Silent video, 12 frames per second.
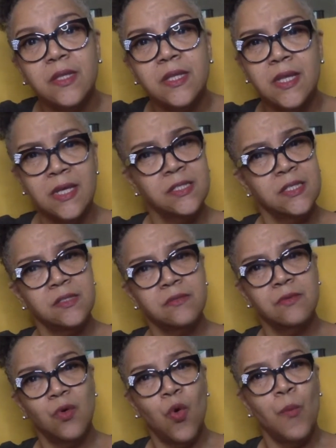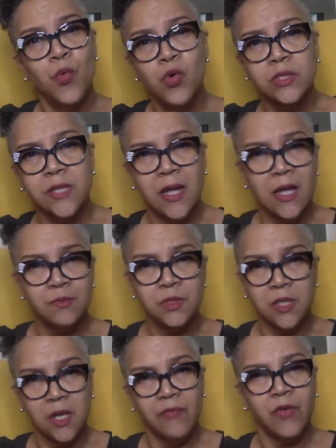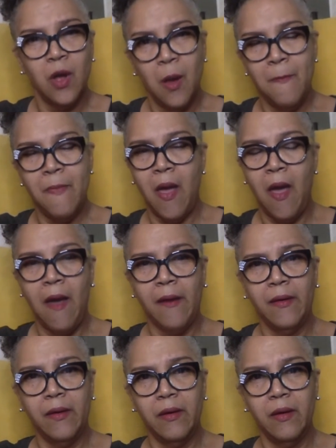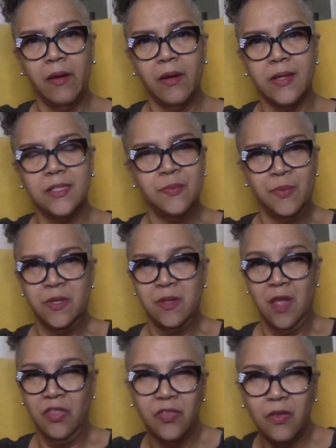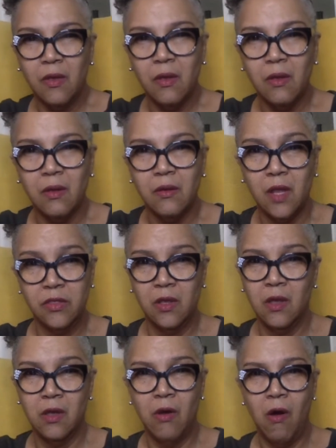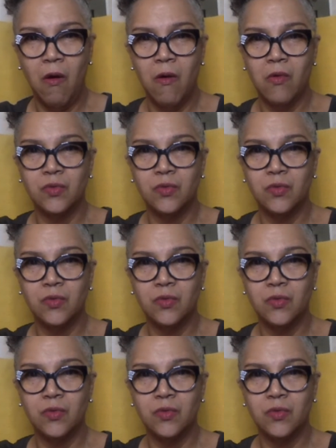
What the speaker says: dozen or more times that I've come back, it's been nothing at all.